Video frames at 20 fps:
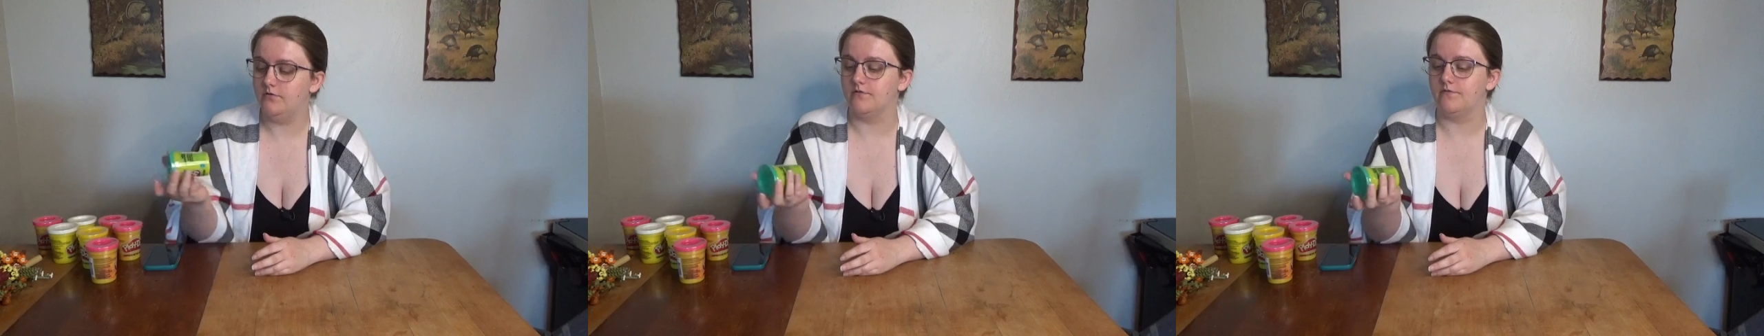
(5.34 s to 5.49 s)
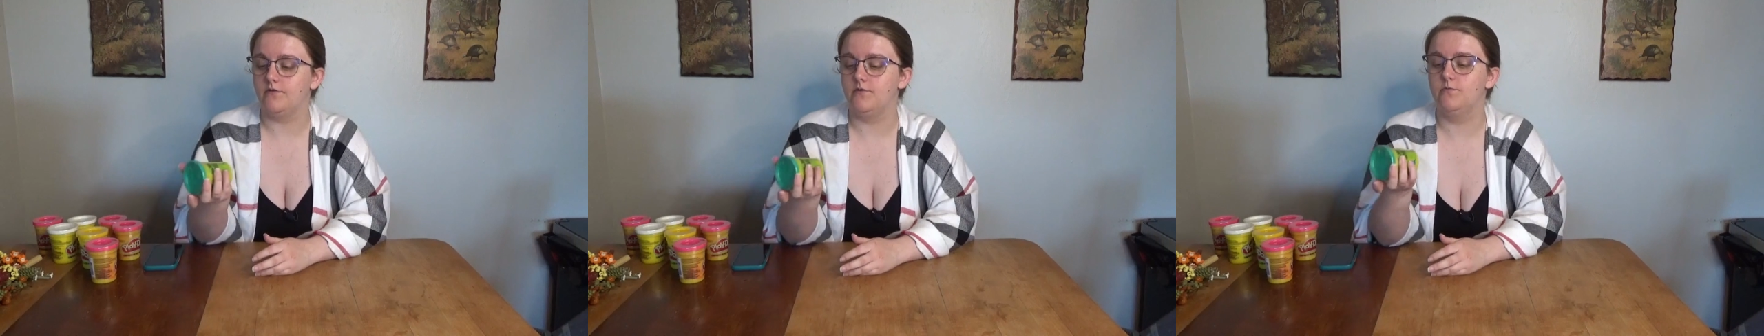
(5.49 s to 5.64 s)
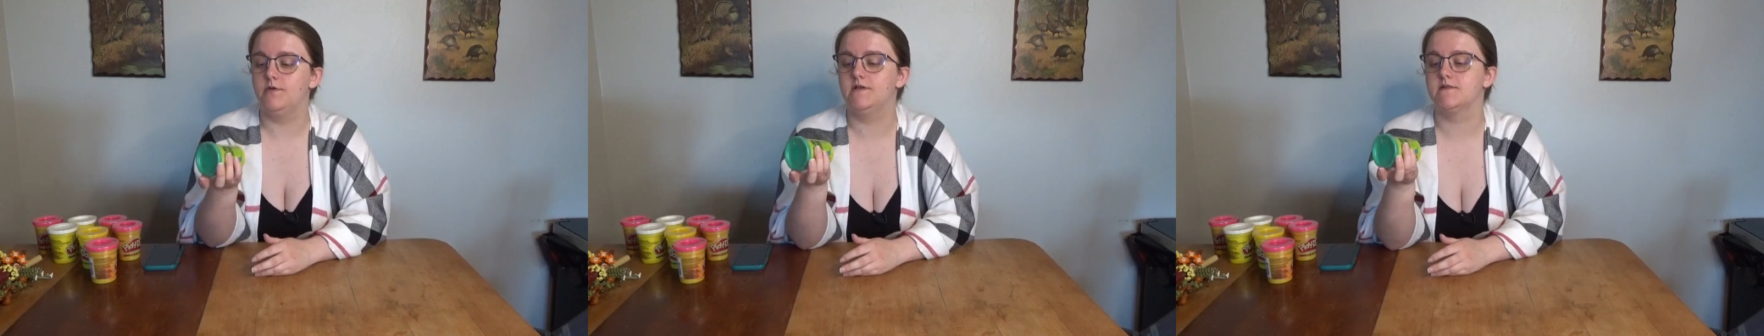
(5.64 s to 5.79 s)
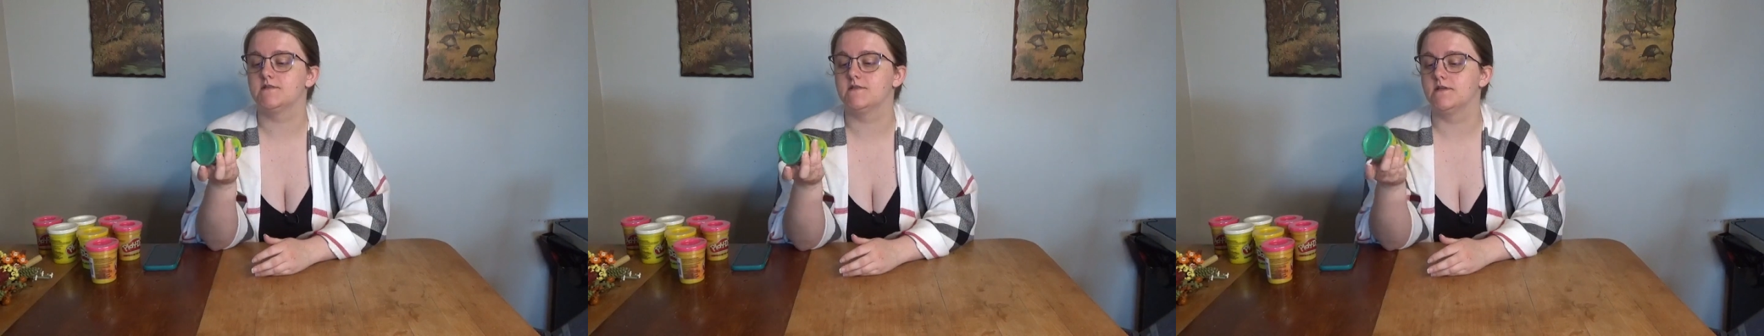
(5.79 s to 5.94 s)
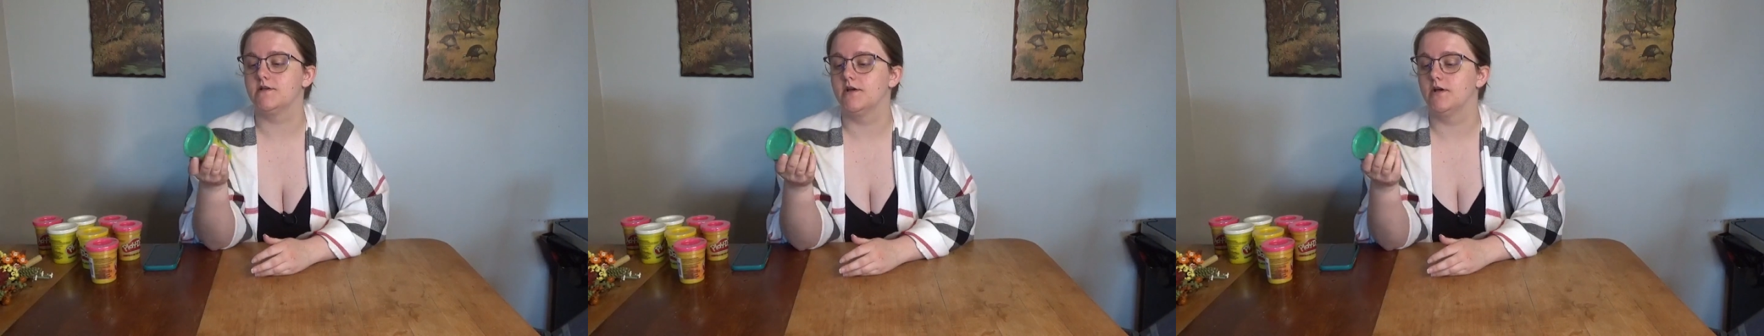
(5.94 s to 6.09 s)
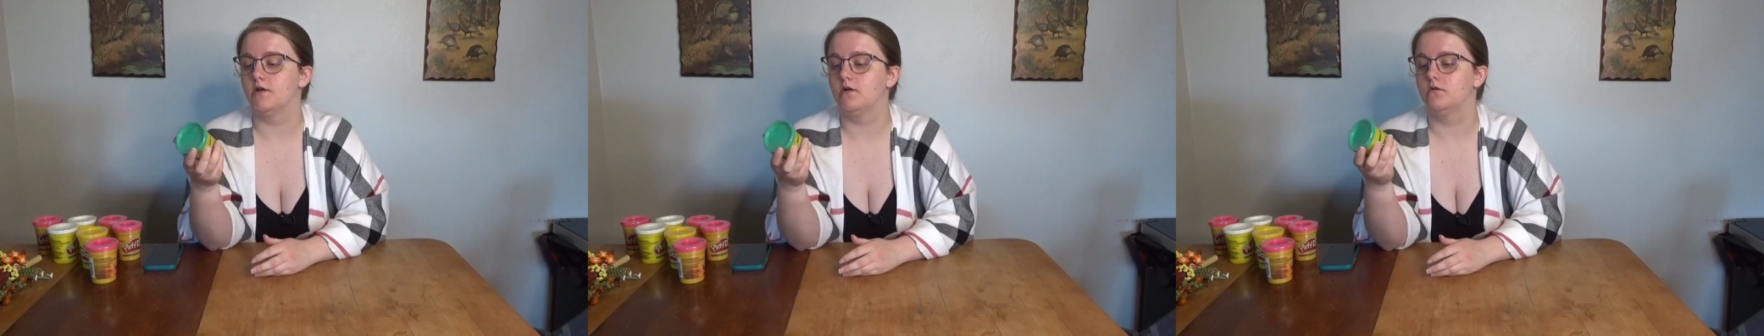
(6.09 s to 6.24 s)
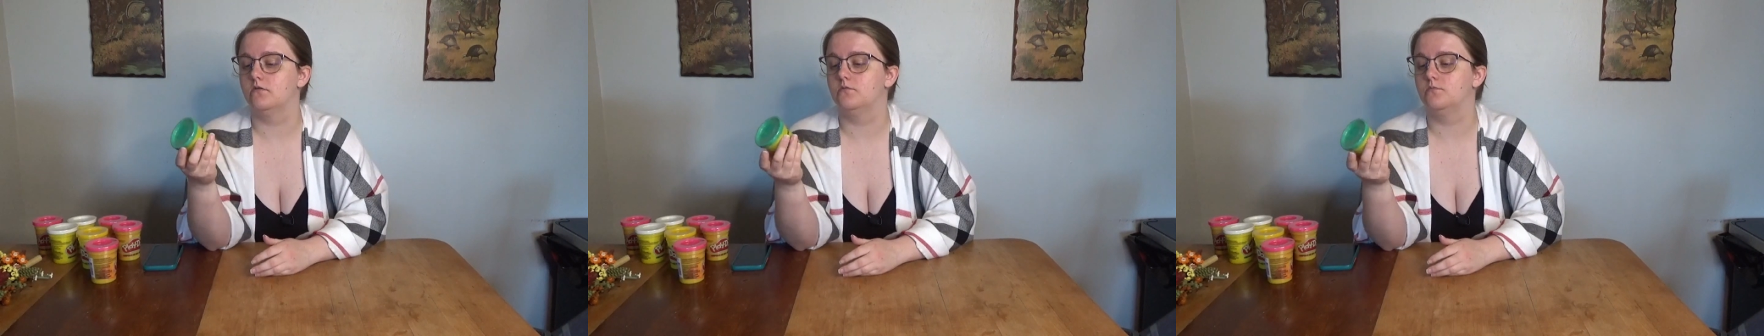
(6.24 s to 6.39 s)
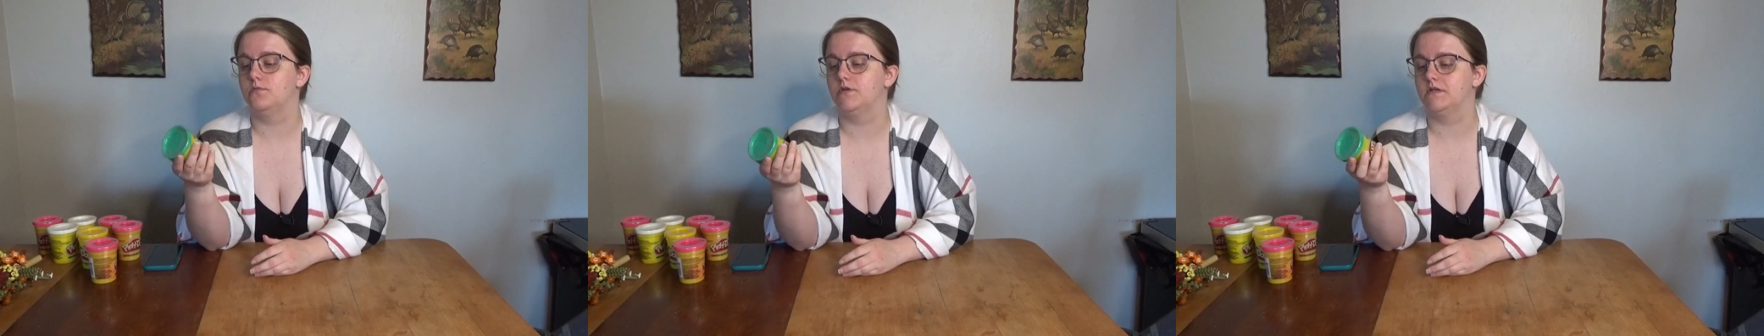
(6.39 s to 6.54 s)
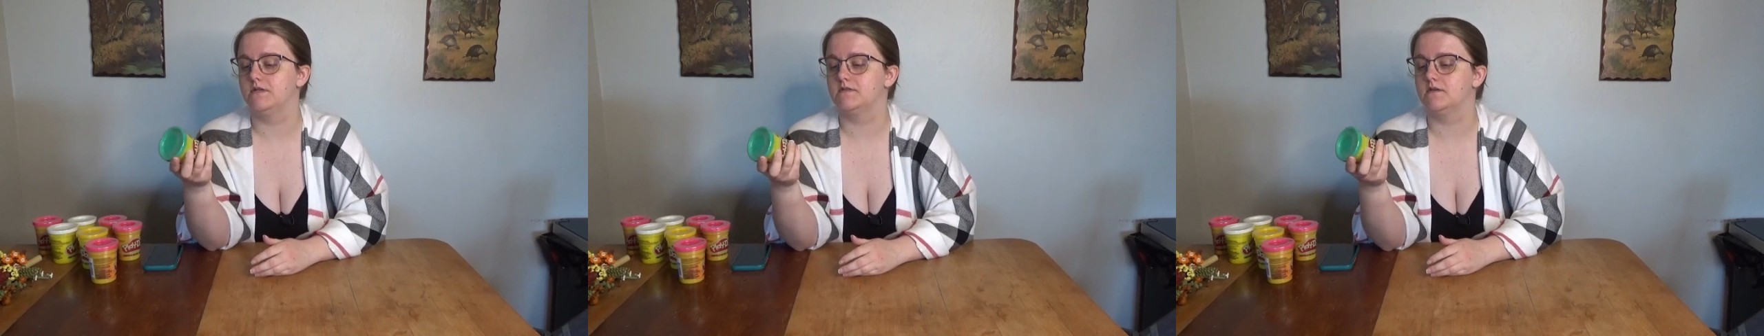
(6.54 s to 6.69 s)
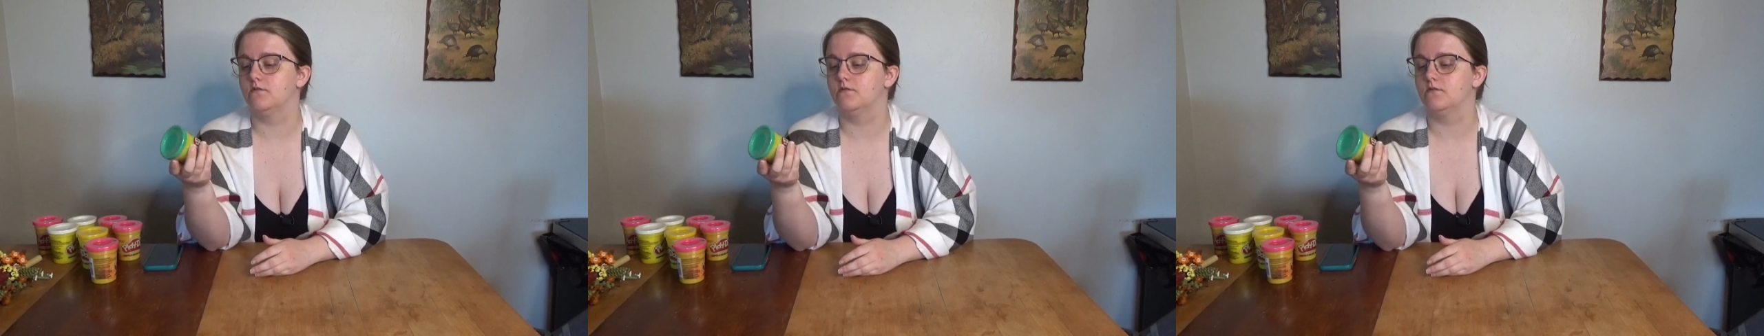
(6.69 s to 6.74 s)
a few weeks ago because